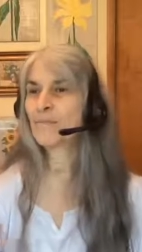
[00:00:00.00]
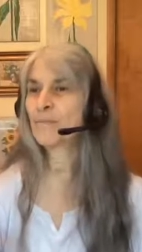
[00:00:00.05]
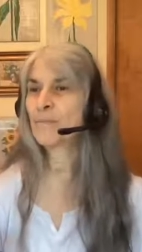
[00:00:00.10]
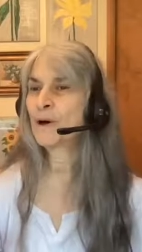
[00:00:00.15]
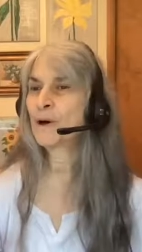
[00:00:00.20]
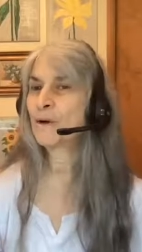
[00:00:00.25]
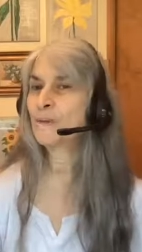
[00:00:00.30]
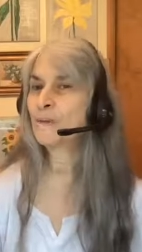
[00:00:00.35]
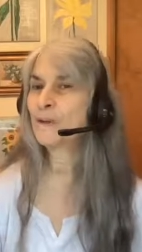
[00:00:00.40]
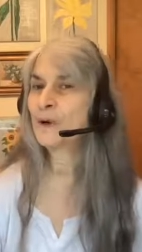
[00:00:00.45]

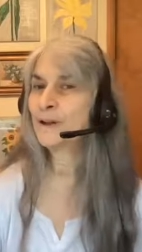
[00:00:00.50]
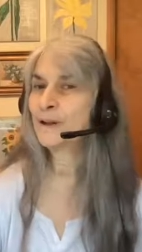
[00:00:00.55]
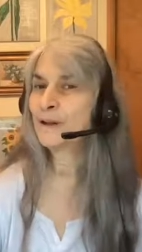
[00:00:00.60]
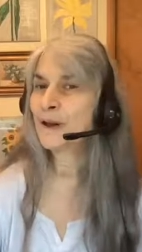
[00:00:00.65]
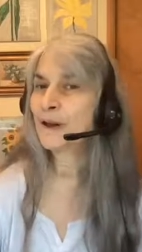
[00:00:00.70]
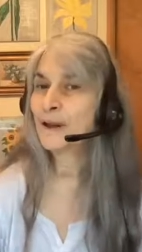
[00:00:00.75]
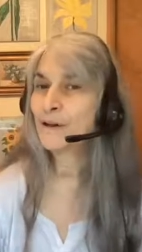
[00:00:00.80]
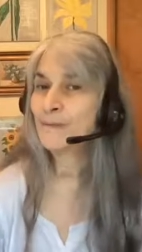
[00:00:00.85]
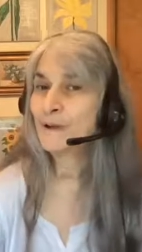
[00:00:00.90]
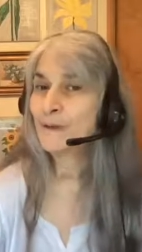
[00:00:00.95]
But when
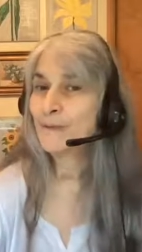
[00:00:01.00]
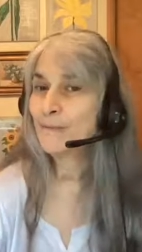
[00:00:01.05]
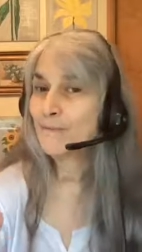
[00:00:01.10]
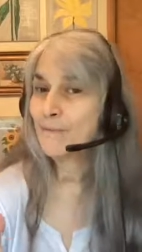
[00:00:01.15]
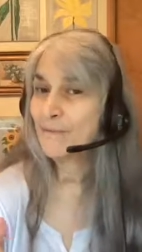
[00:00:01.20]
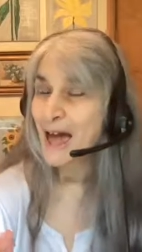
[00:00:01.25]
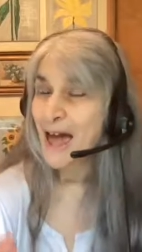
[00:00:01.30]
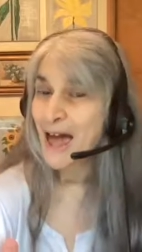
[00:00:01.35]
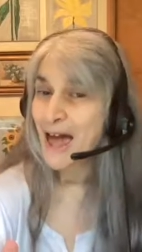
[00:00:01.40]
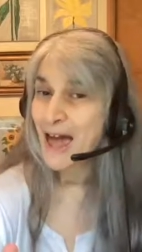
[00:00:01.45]
I
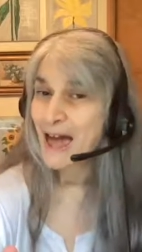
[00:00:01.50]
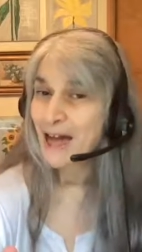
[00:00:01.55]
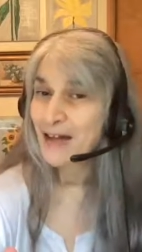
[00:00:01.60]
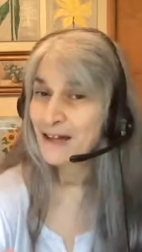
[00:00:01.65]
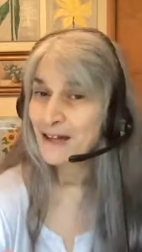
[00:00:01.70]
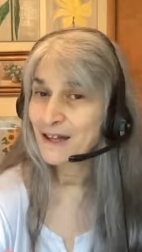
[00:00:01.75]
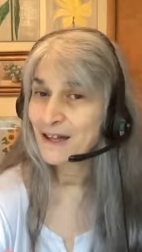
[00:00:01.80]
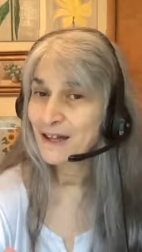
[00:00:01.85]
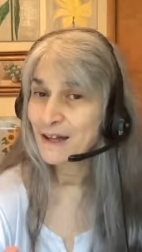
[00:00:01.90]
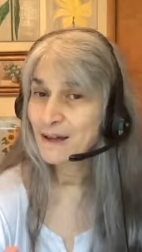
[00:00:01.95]
went
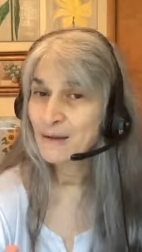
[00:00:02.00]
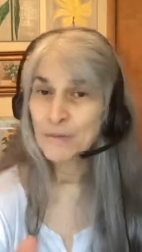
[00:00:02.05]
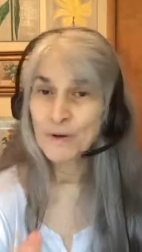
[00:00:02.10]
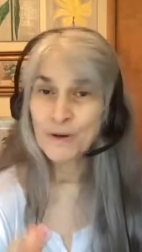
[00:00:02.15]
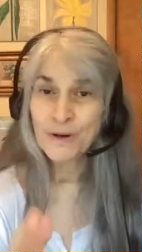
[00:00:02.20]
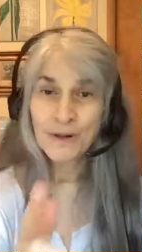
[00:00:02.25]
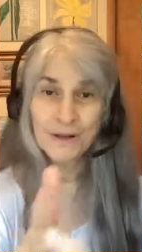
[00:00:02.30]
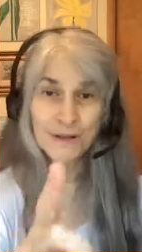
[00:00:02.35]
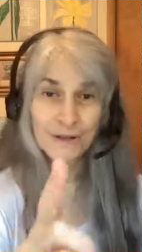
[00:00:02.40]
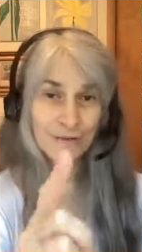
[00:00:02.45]
back,
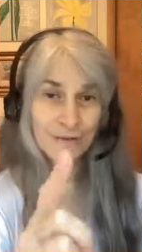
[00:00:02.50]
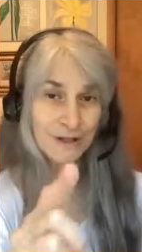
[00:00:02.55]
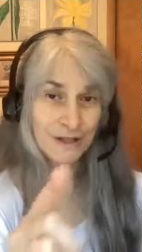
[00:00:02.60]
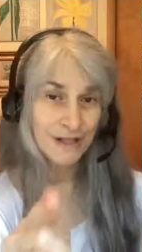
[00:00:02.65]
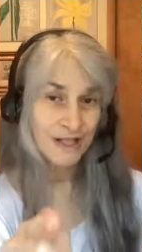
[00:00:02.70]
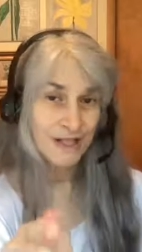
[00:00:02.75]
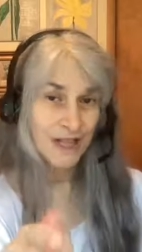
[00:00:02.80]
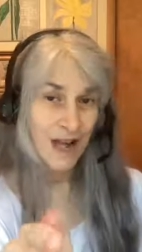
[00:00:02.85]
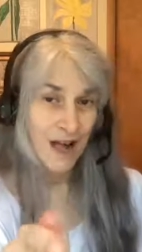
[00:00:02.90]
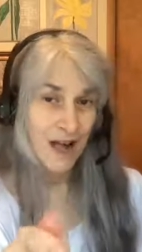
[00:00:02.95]
because it
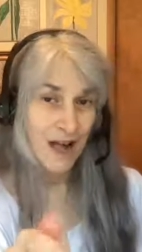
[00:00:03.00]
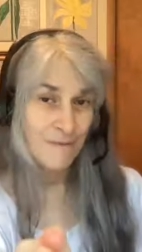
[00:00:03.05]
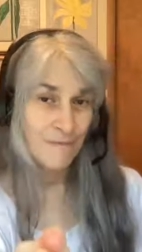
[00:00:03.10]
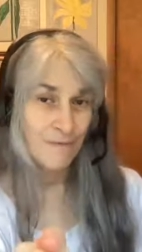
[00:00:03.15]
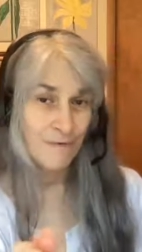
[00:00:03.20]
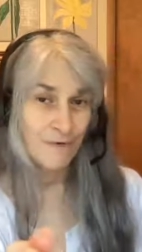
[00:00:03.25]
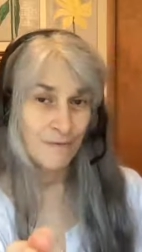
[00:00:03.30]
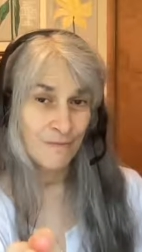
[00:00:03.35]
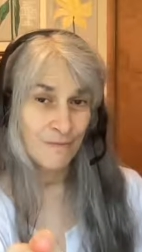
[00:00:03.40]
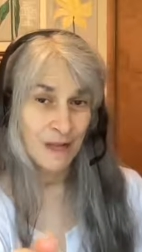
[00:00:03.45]
was time
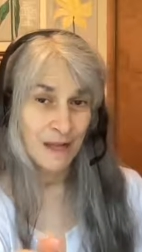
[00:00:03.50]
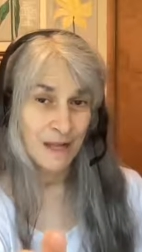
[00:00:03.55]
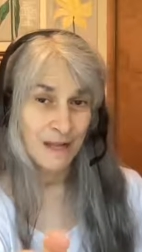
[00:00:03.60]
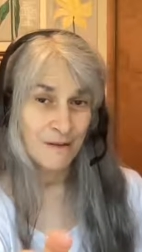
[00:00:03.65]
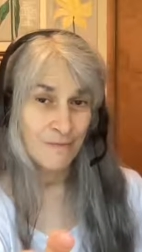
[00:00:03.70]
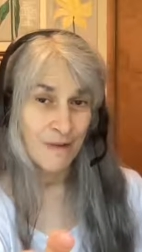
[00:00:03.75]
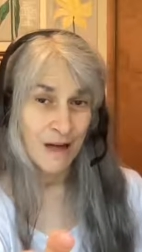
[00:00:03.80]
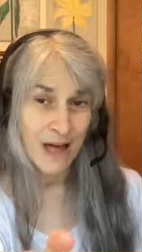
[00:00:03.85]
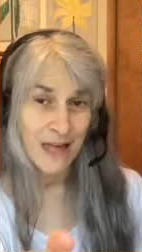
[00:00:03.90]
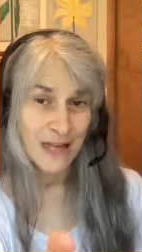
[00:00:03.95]
for me
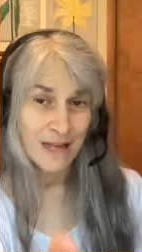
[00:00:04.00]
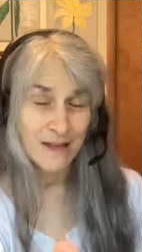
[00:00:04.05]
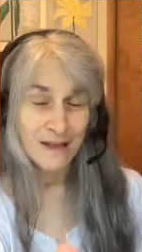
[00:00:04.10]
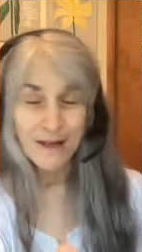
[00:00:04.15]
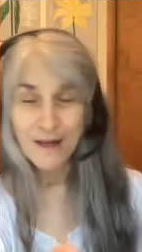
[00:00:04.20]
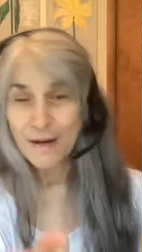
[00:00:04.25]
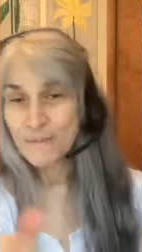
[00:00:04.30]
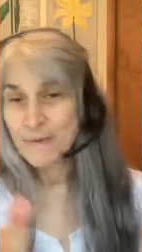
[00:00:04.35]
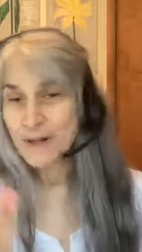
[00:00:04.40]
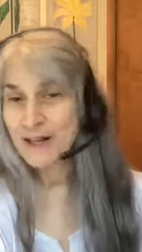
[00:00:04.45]
to buy it,
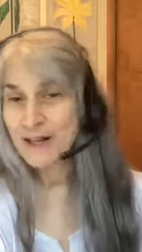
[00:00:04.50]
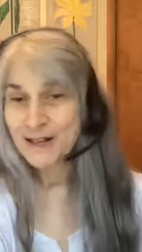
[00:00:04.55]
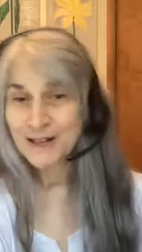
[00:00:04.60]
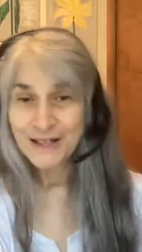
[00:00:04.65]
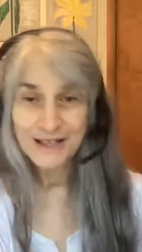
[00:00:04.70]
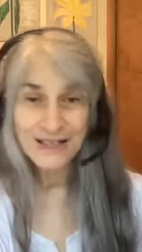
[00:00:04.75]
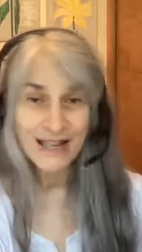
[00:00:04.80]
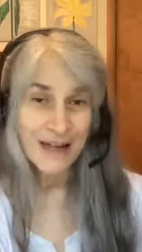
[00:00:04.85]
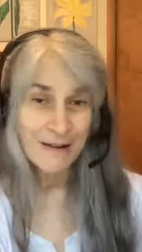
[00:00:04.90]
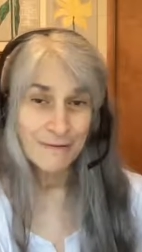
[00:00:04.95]

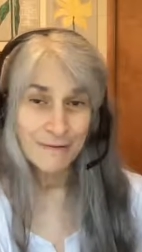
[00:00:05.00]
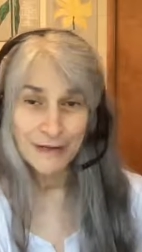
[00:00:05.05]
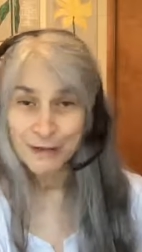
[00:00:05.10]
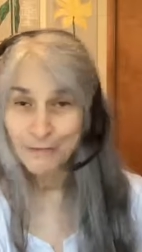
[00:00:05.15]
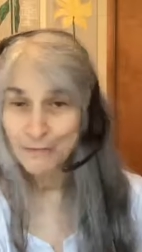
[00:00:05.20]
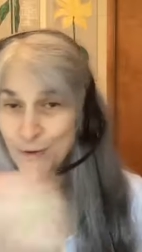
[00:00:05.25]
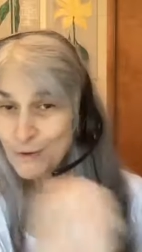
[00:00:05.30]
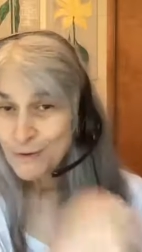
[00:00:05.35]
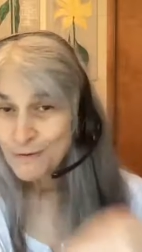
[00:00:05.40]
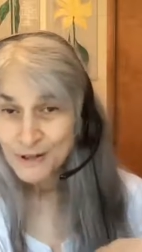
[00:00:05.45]
because I was
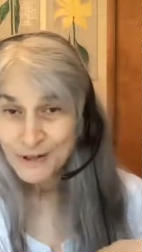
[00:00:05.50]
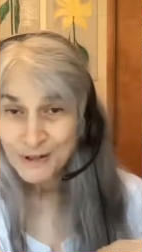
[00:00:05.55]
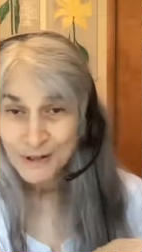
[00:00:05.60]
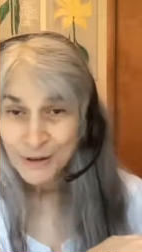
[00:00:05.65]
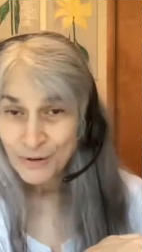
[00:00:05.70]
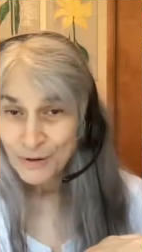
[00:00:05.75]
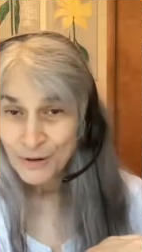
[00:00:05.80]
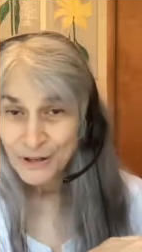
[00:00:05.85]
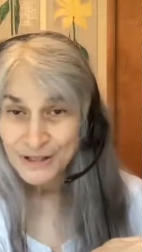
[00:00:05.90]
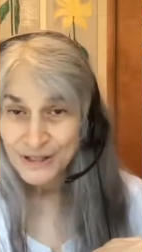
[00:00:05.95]
moving
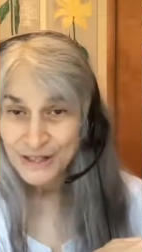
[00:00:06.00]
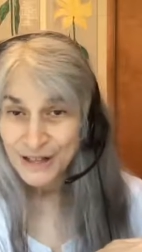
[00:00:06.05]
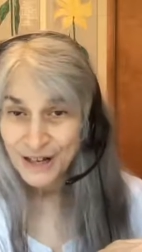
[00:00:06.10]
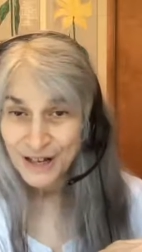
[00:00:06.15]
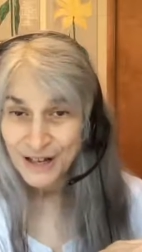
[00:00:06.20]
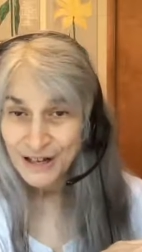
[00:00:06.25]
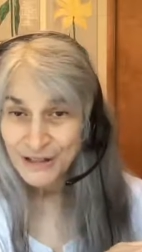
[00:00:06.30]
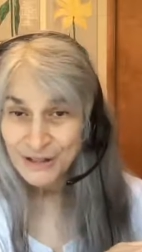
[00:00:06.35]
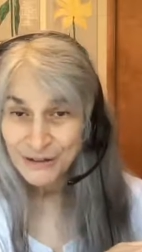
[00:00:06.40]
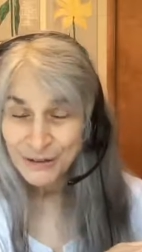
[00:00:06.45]
across the
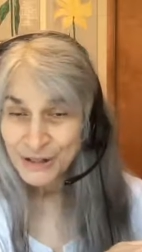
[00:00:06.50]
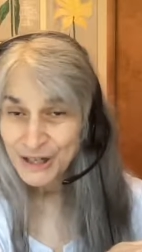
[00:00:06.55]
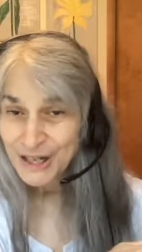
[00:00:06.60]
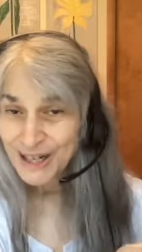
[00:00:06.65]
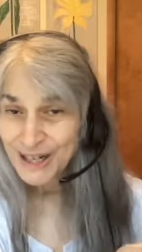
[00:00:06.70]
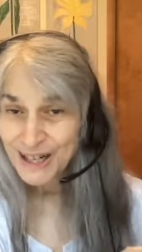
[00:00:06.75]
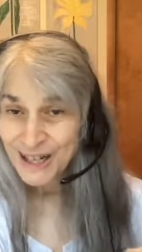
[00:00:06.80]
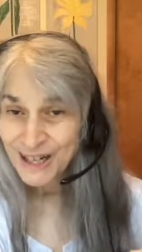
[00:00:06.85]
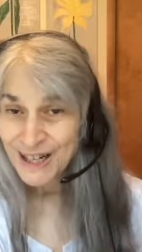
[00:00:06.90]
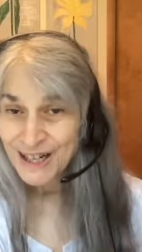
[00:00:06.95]
country
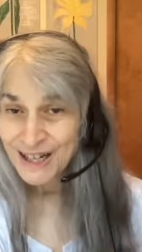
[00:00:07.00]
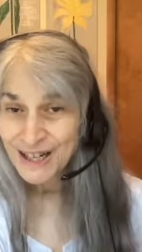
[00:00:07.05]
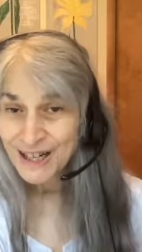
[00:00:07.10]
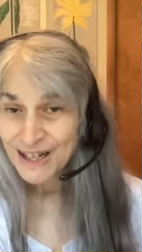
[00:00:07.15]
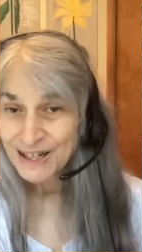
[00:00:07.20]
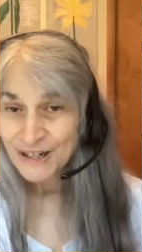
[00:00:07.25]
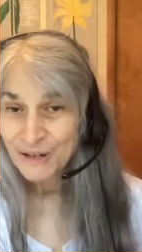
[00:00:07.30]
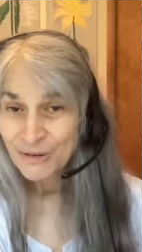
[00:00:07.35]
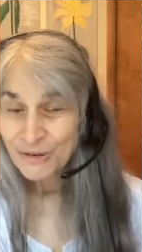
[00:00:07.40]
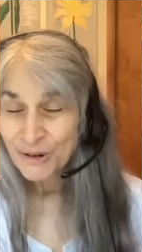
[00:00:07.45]
and needed
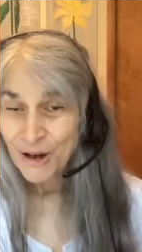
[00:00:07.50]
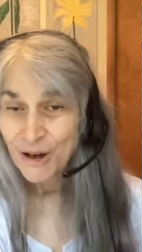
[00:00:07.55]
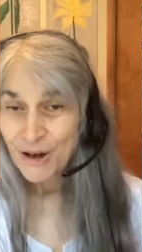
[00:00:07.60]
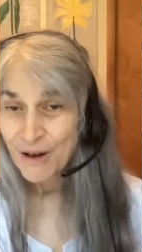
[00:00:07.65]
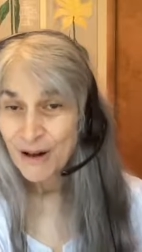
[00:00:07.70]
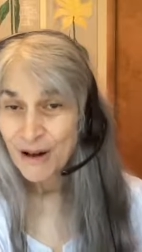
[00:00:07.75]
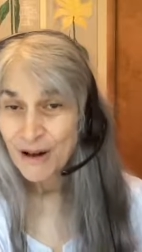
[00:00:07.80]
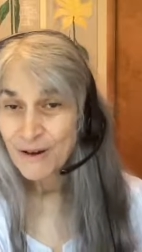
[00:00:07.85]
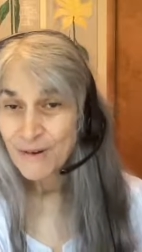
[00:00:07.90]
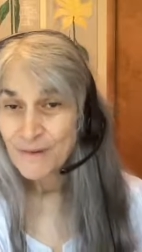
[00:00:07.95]
a new
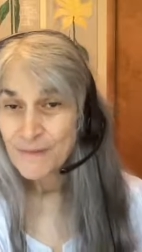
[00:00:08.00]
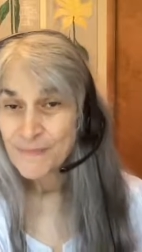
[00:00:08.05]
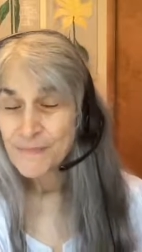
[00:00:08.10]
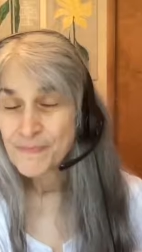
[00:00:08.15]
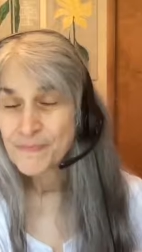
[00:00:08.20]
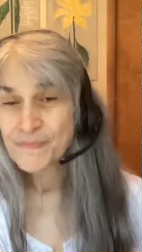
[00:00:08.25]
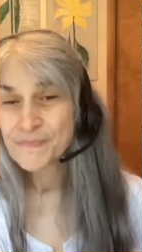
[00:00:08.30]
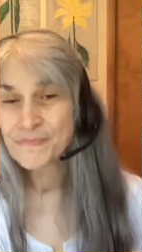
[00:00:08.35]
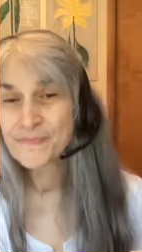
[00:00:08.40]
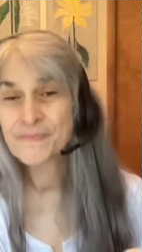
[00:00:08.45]
car,
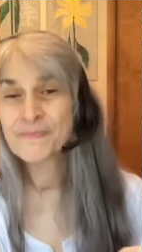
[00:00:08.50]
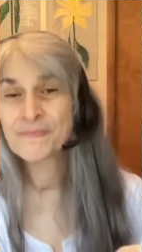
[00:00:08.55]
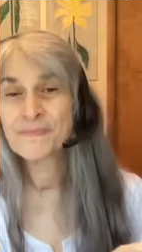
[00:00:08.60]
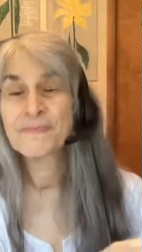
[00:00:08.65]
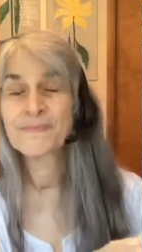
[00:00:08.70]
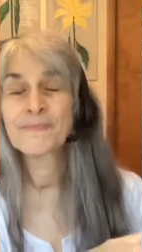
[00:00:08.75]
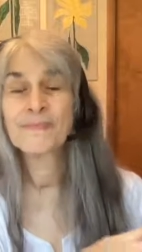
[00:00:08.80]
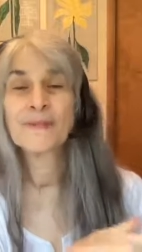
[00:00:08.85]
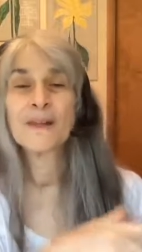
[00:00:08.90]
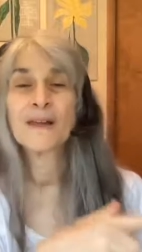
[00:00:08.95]

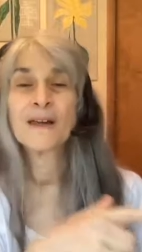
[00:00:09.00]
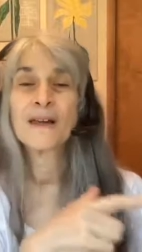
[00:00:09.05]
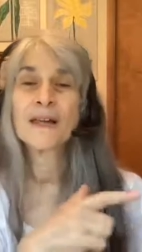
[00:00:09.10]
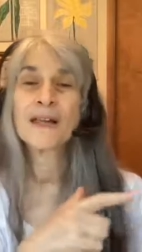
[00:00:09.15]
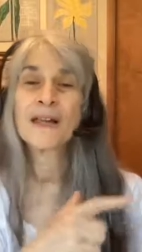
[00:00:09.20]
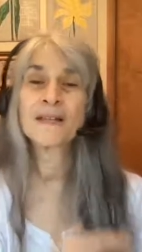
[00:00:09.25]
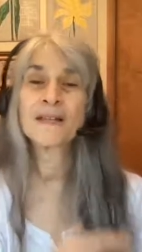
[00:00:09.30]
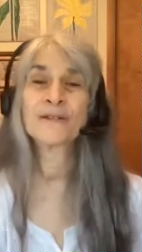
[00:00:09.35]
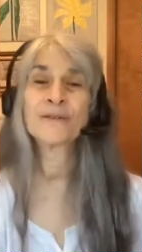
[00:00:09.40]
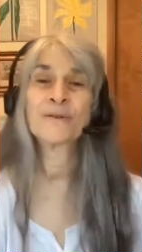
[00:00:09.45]

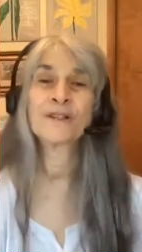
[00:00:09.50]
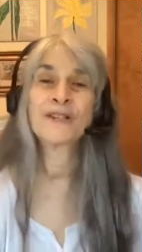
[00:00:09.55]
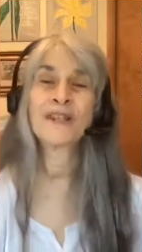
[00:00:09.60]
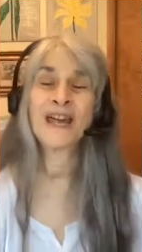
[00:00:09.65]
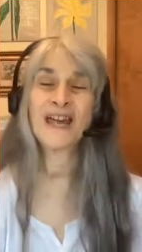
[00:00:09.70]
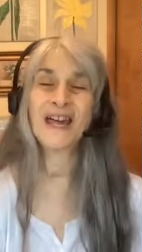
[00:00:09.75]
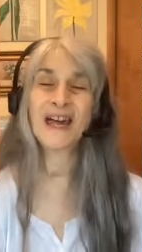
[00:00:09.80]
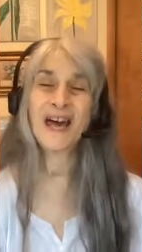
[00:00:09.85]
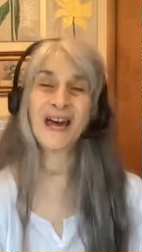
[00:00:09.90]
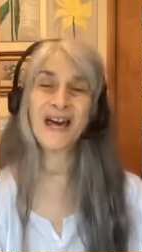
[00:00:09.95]
guess what
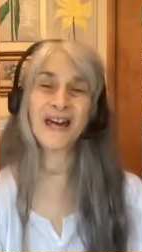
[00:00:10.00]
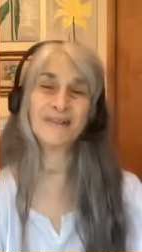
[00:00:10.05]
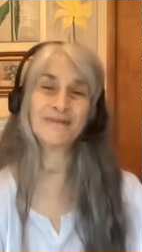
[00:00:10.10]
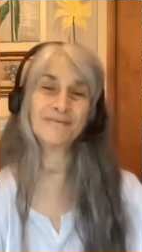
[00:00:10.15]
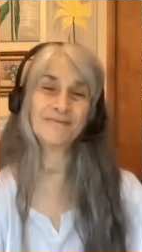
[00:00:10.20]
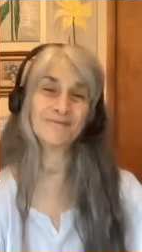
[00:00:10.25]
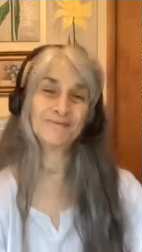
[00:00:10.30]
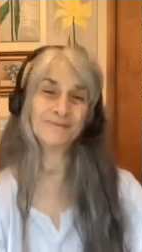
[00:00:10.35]
they had?